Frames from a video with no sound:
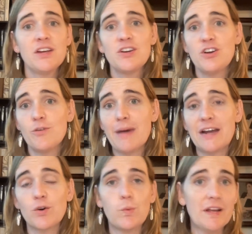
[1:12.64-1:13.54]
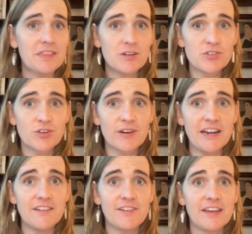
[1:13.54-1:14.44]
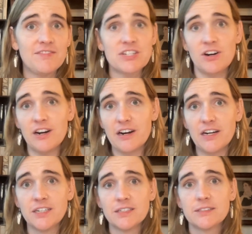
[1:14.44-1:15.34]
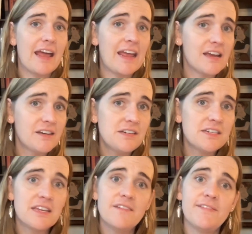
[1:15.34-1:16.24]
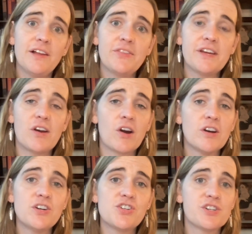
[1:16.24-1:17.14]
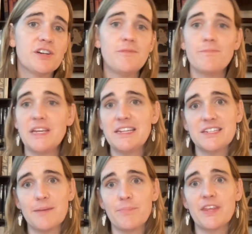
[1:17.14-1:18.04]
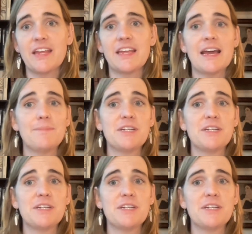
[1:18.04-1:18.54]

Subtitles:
no matter what those creative gifts are. And he felt that art shouldn't be something kept